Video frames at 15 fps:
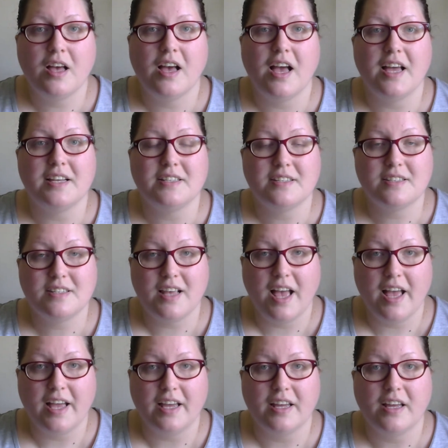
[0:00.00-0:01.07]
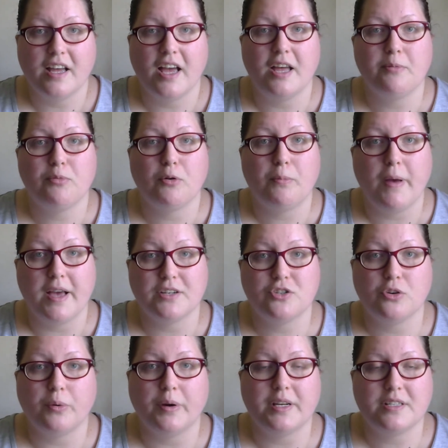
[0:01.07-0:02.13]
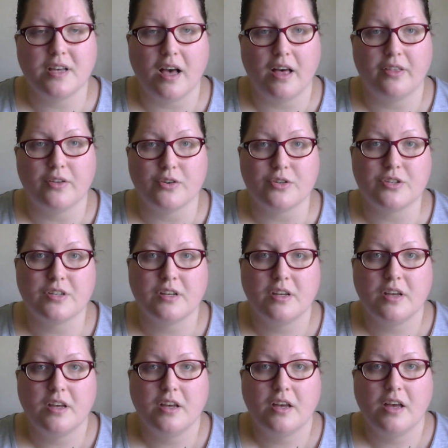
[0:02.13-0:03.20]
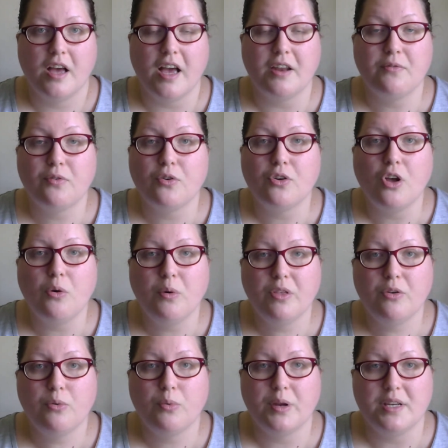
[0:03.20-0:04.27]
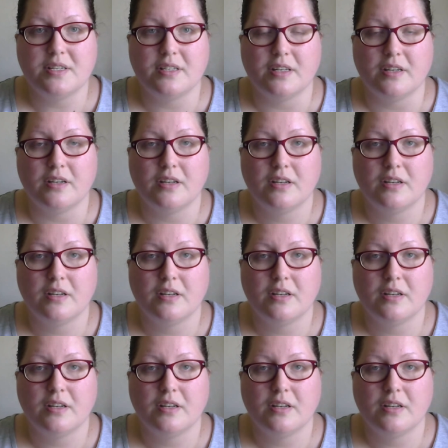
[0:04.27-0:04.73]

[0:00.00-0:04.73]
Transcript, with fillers: and say and perpetuate to others. And for no other reason